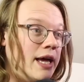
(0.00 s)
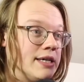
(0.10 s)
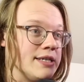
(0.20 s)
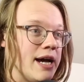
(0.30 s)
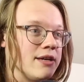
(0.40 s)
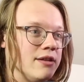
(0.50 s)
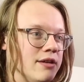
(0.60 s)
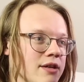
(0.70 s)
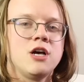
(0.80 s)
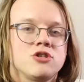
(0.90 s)

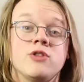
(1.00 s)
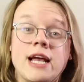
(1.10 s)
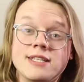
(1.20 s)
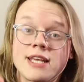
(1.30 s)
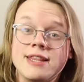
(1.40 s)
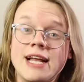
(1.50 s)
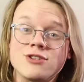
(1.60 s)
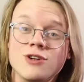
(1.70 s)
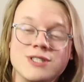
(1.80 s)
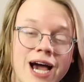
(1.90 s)
exactly. So that's it. That's
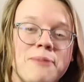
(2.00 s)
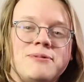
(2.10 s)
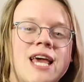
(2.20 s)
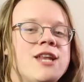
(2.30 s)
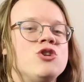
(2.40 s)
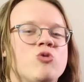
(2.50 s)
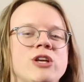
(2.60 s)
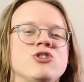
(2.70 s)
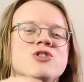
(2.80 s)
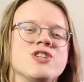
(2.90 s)
our top 10
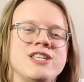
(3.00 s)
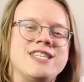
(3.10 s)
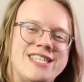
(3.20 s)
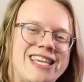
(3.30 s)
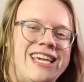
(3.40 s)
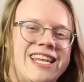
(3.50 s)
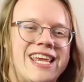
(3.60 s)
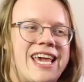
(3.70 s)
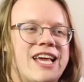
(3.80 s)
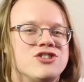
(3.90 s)
creatures in
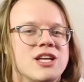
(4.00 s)
cEDH.